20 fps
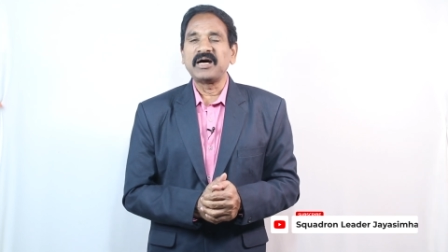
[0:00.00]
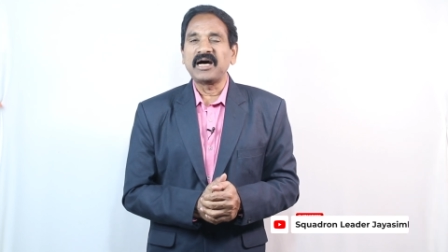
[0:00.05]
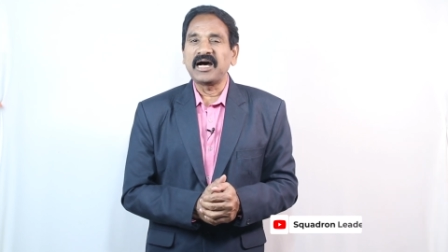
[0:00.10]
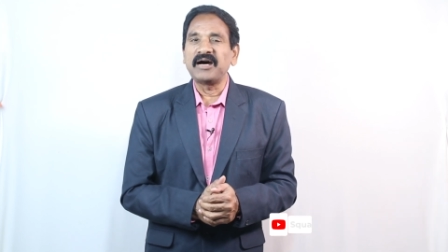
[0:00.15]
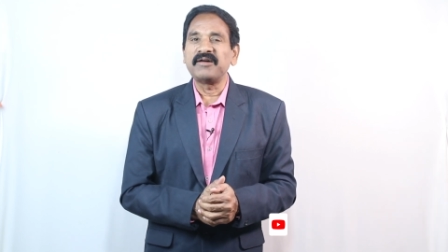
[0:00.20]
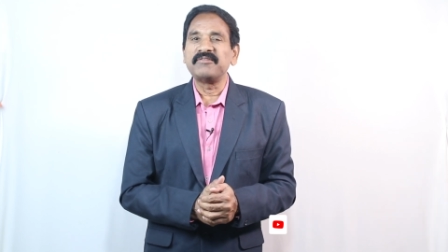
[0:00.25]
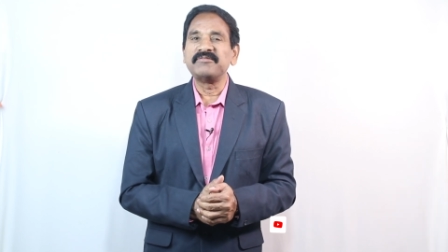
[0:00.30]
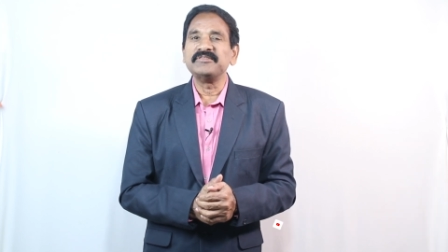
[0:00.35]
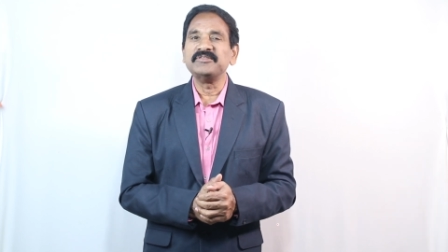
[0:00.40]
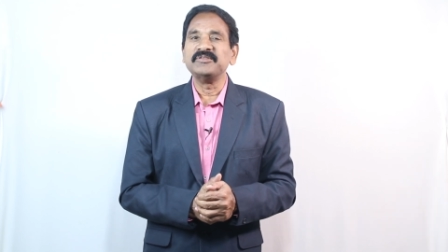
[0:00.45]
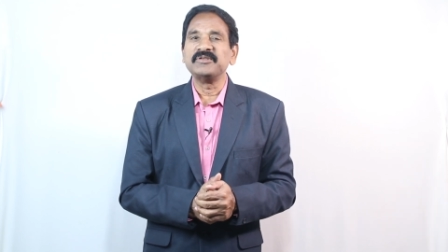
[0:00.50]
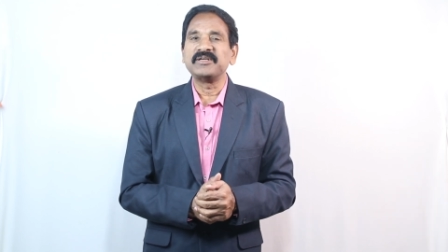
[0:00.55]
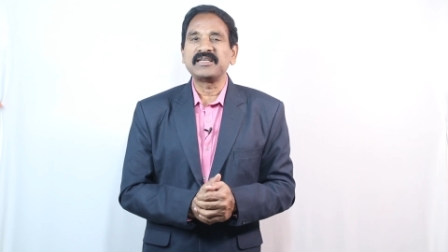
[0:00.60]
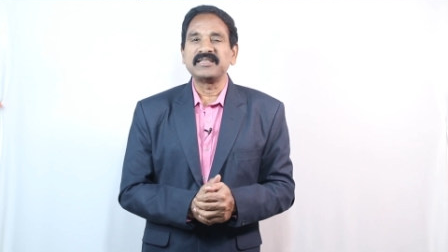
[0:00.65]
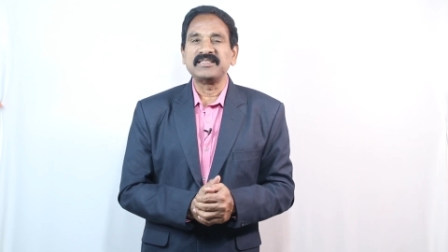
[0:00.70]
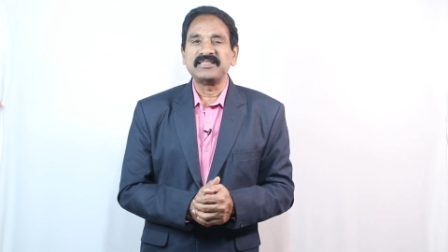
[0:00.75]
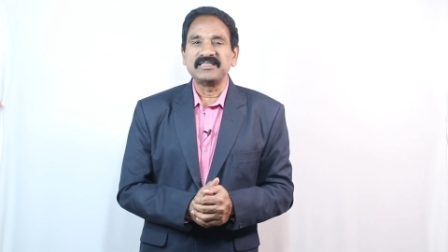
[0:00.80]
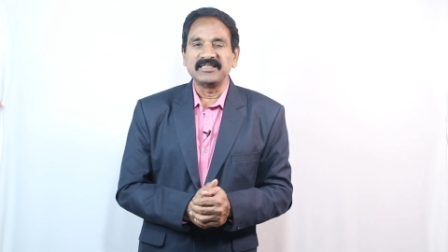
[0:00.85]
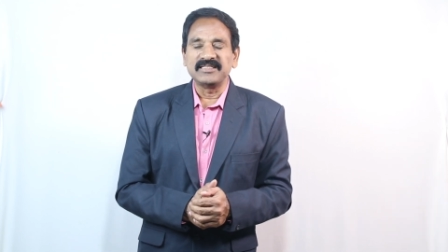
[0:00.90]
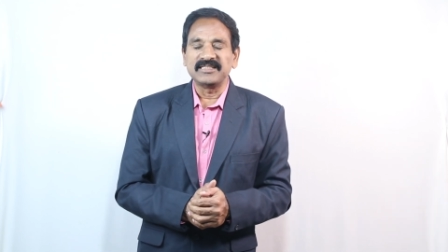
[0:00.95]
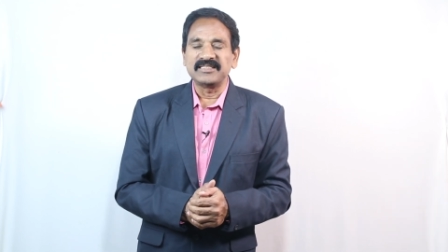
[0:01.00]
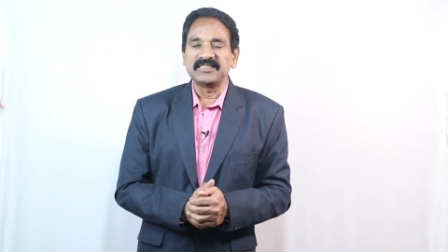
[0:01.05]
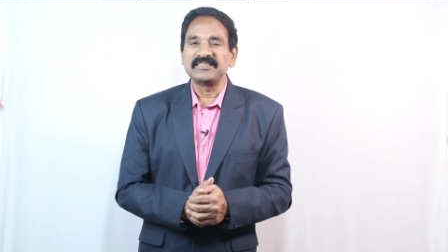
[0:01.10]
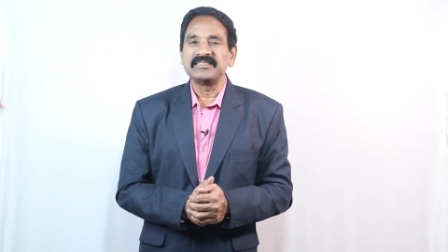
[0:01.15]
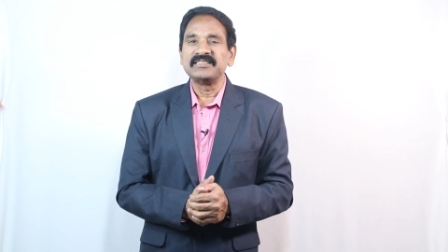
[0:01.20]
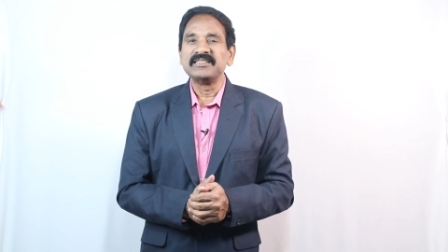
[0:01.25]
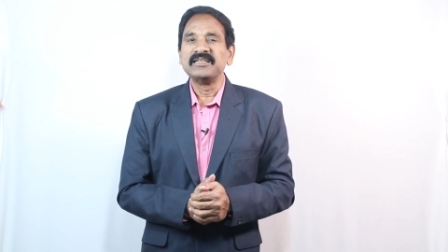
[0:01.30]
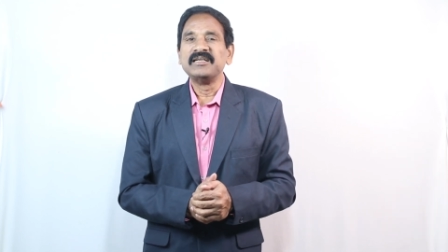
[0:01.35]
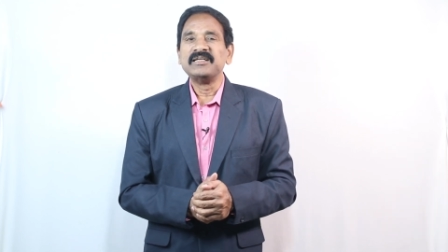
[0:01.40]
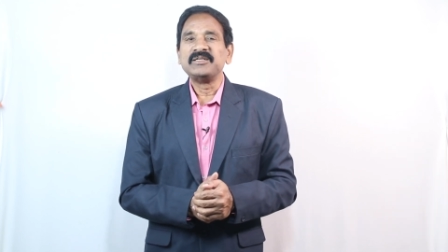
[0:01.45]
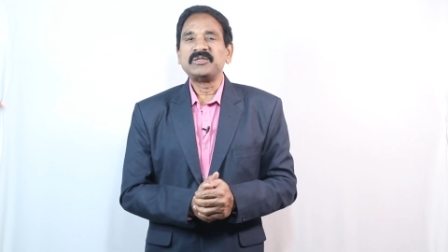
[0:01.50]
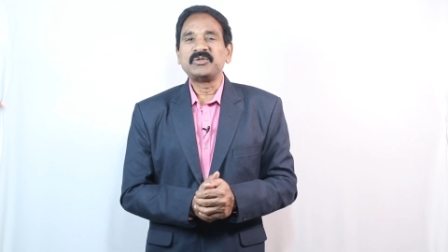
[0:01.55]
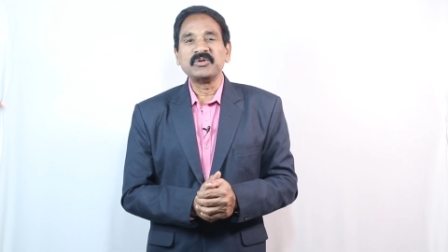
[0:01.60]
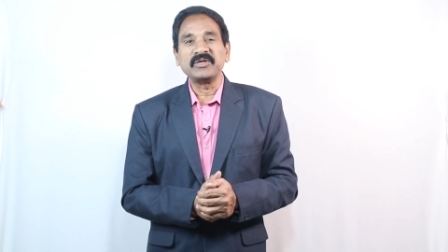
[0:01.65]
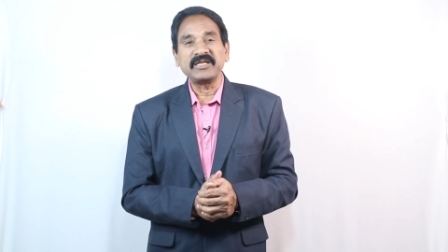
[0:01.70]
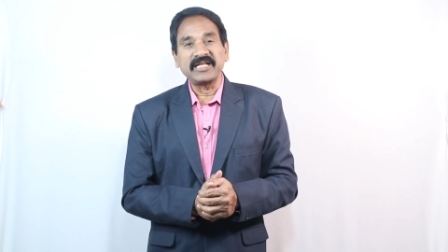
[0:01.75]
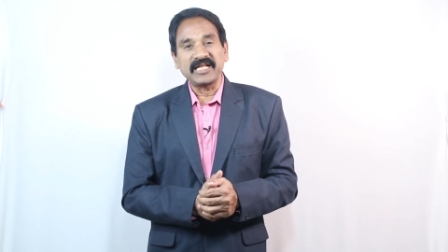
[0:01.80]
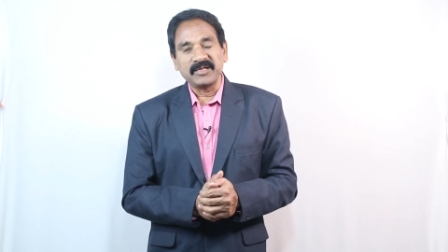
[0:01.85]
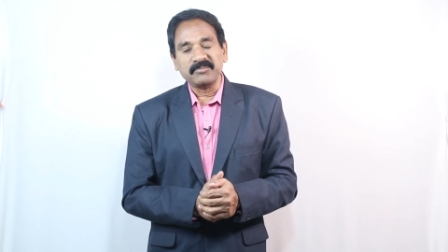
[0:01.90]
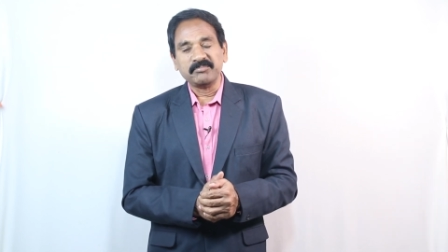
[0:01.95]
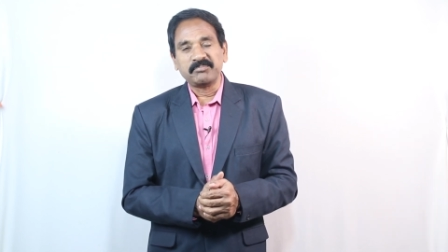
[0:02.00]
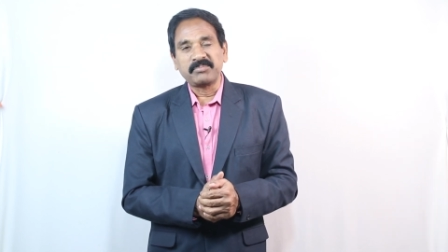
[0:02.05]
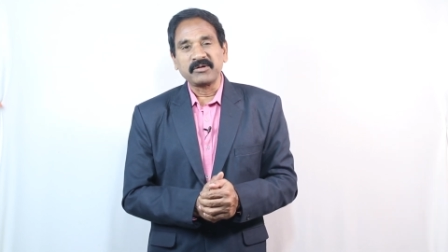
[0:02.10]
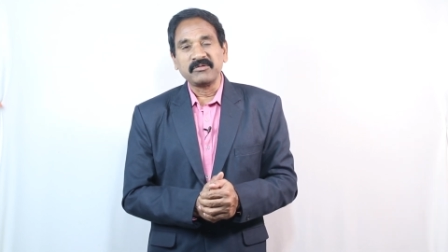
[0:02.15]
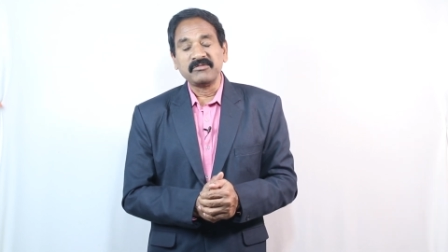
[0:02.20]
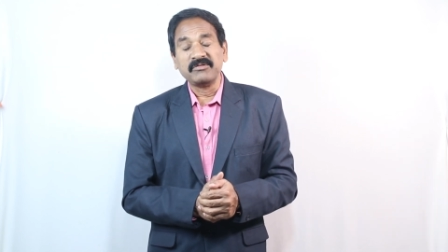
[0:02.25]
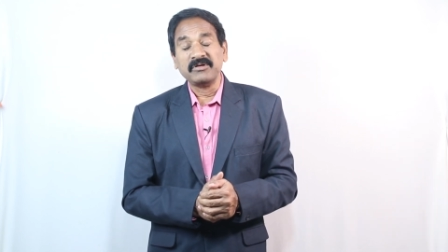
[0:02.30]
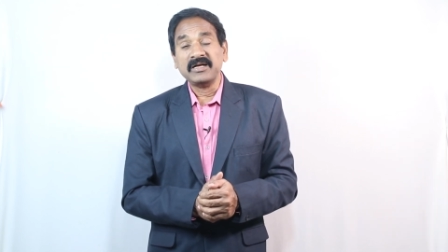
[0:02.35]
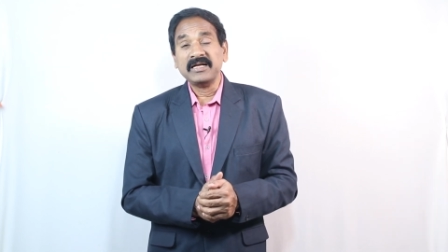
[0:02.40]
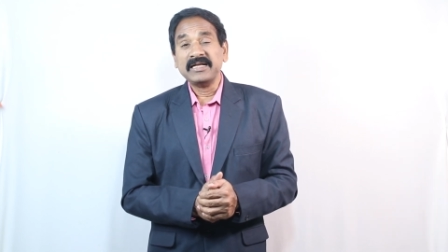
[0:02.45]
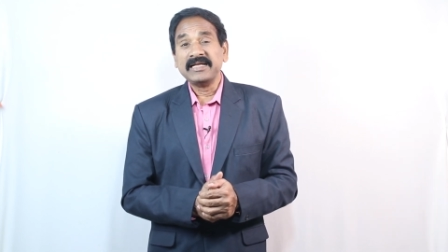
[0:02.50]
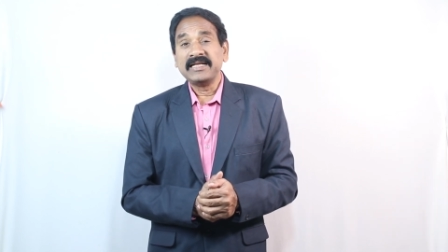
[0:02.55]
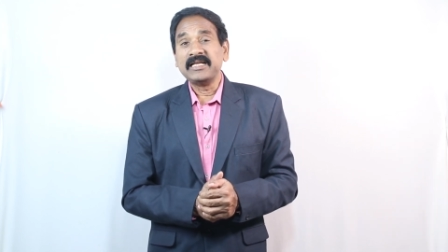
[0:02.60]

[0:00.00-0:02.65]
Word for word: how you can learn to improve,